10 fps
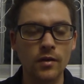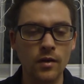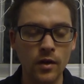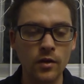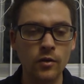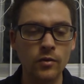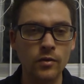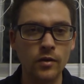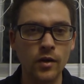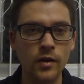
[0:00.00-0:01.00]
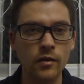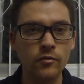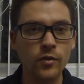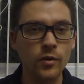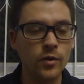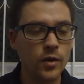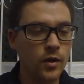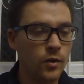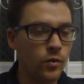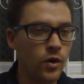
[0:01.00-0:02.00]
I know that I have, uh,
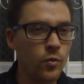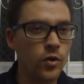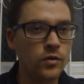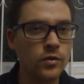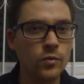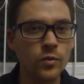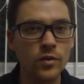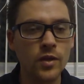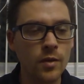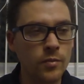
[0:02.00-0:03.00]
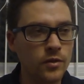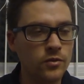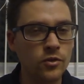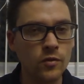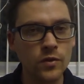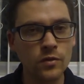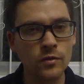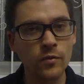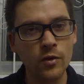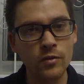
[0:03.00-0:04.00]
when I worked with the ambulance service as a
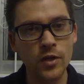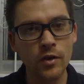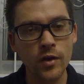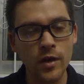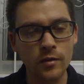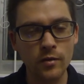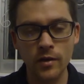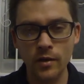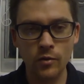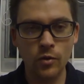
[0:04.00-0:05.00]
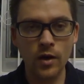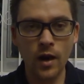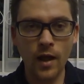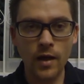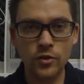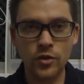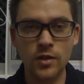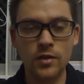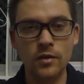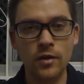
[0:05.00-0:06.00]
volunteer, I had, a, I had quite a large
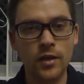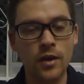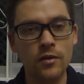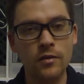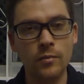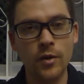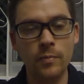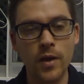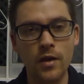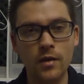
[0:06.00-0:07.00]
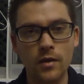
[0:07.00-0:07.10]
kit that I carried in my pack